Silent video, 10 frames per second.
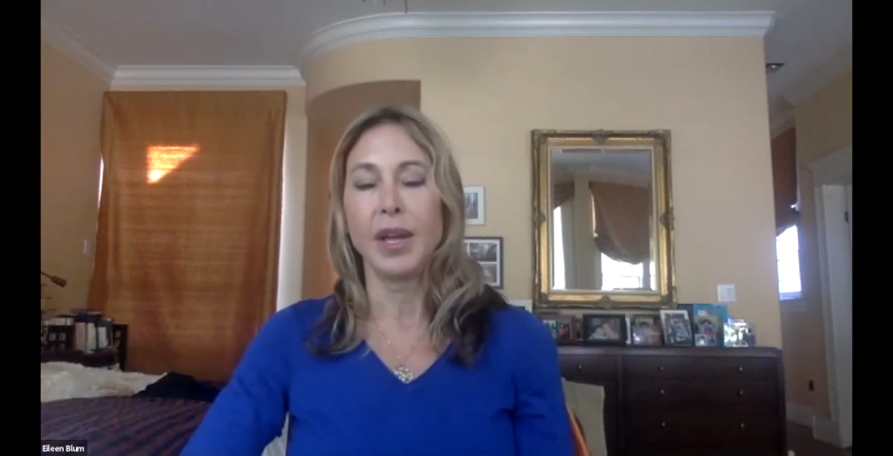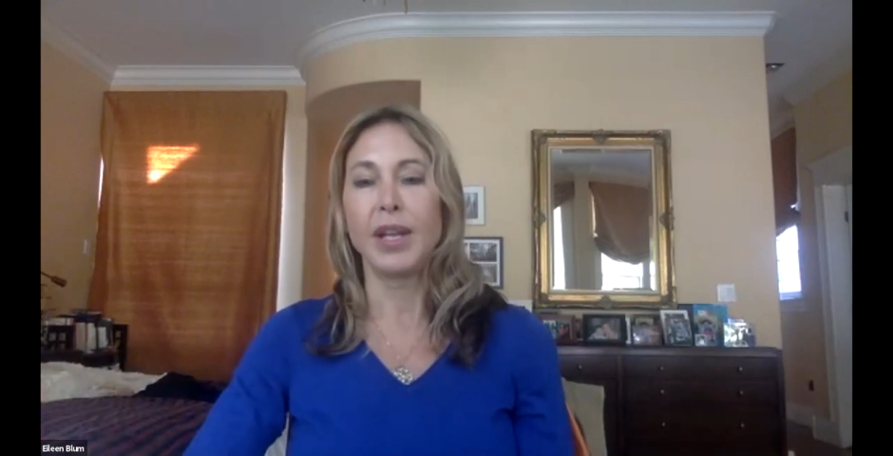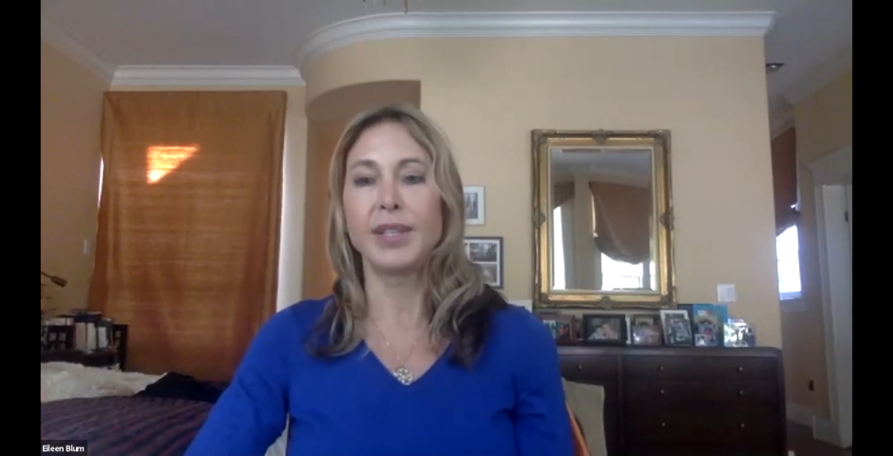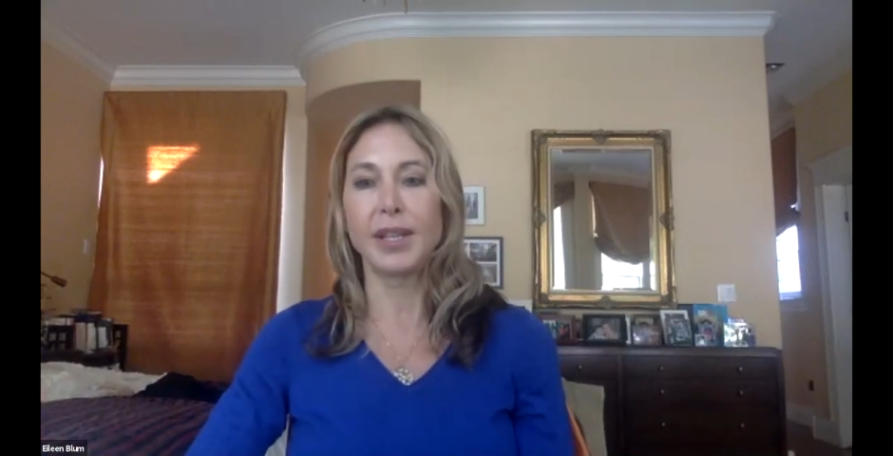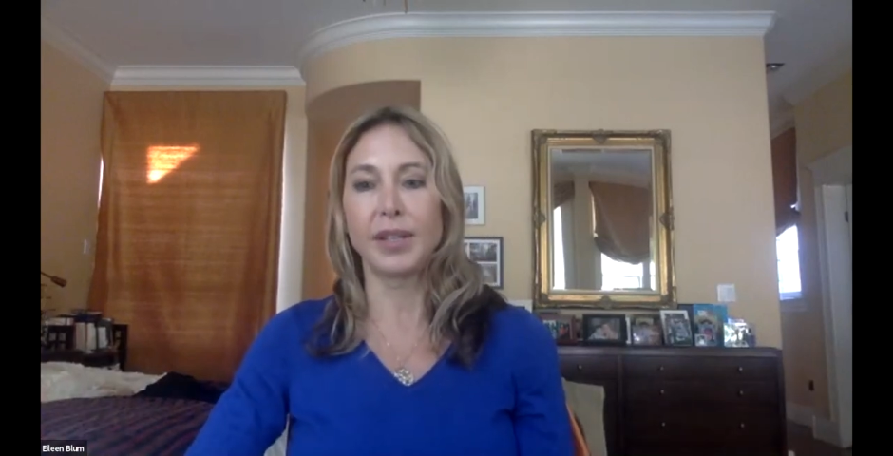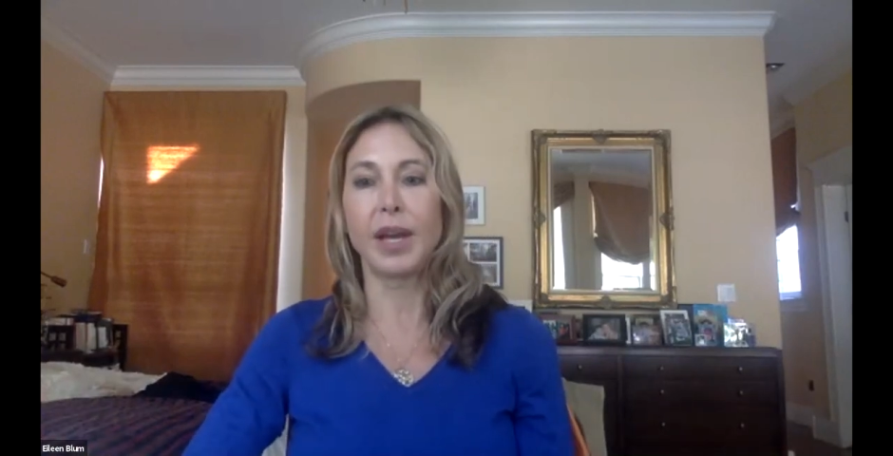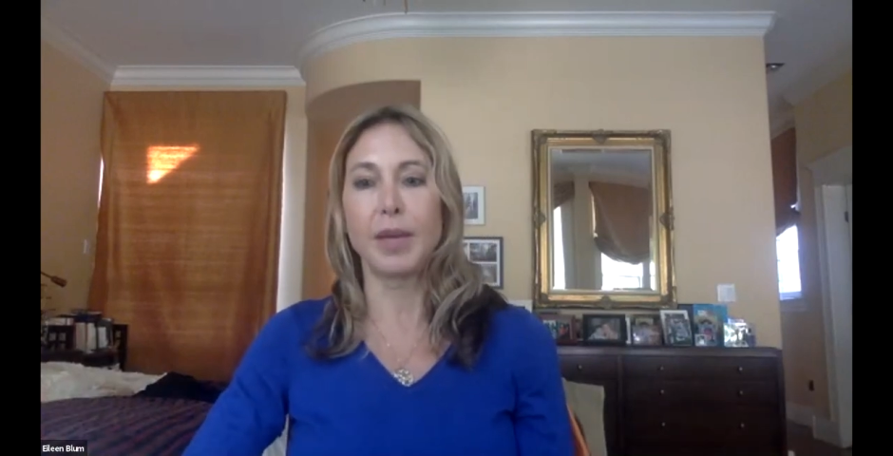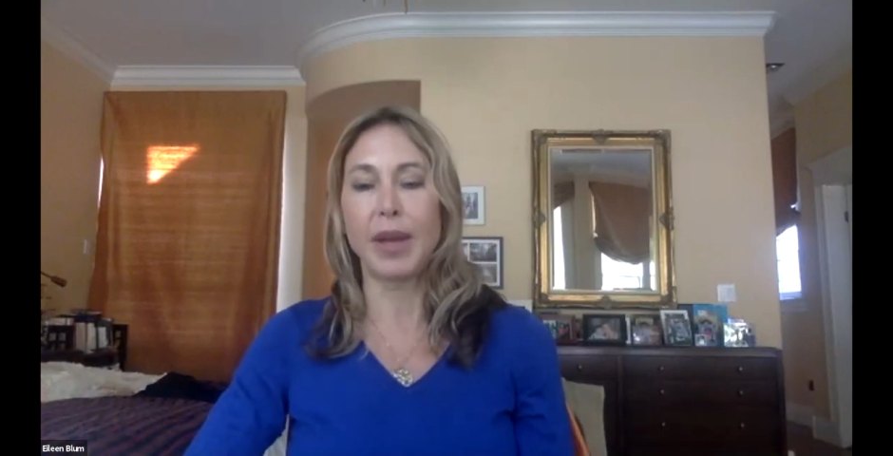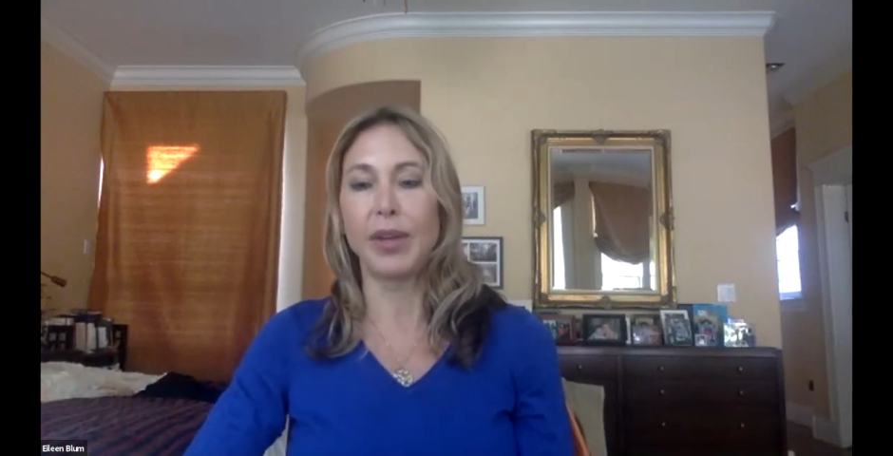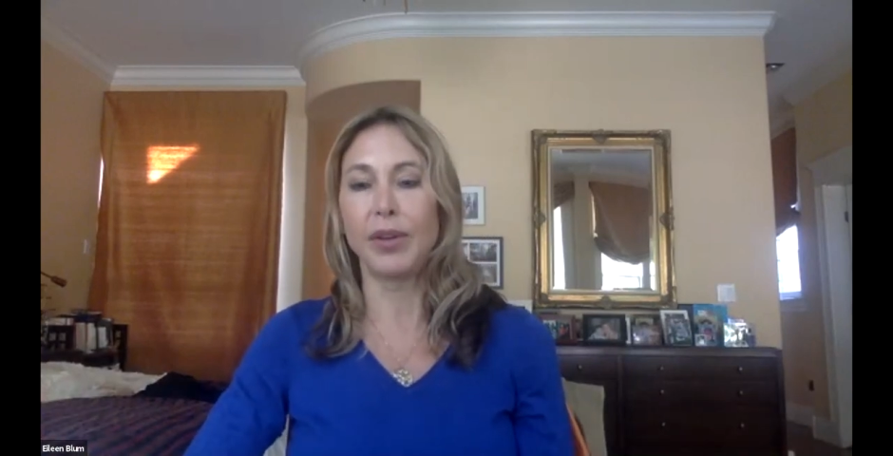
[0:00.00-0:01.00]
it says a
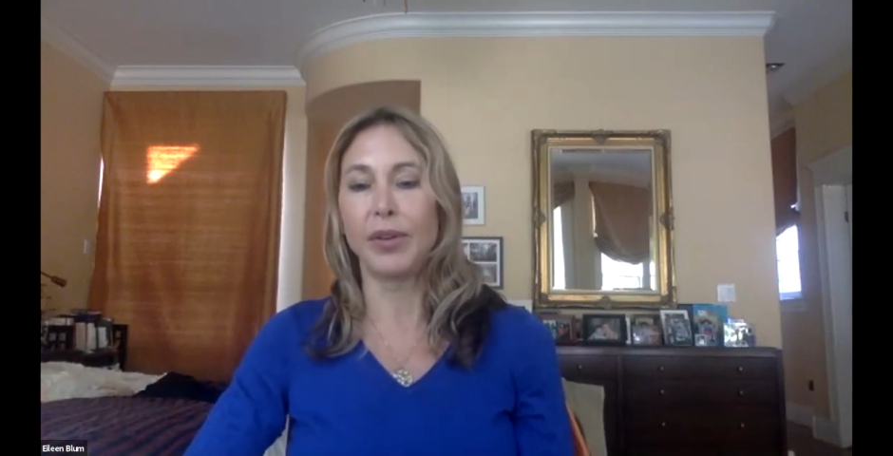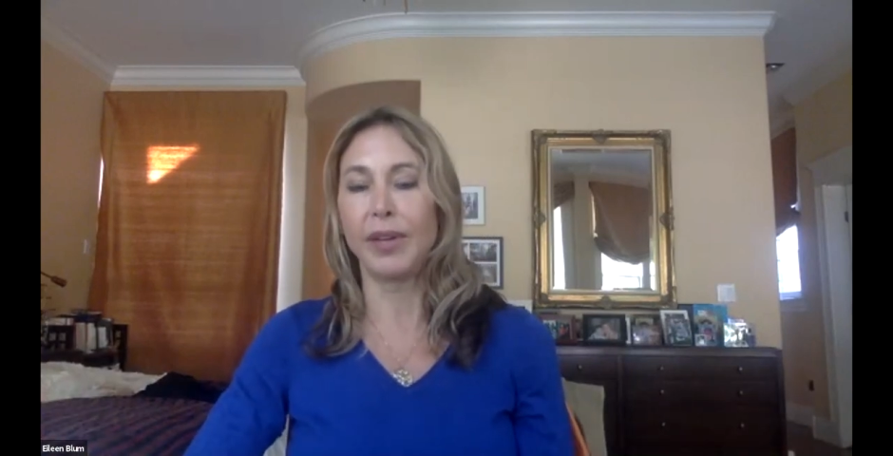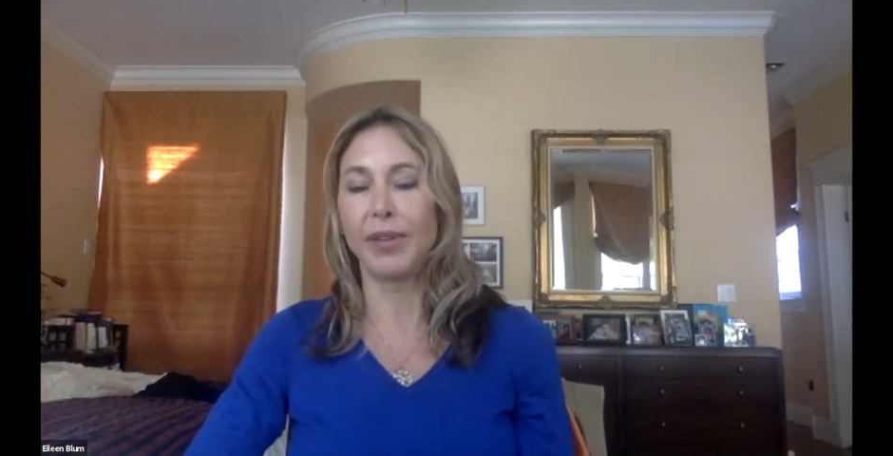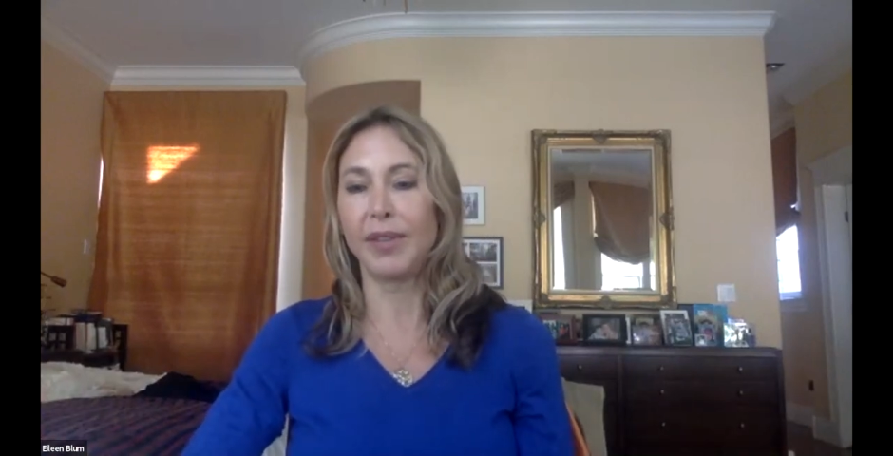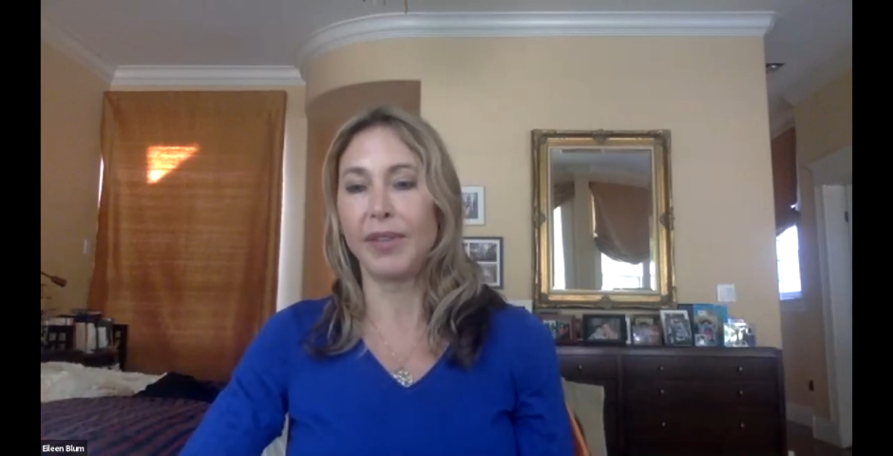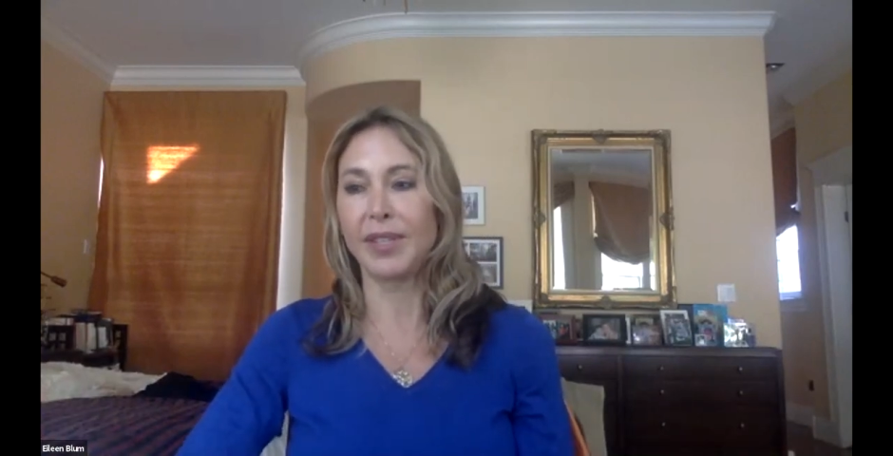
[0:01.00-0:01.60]
lot about you even if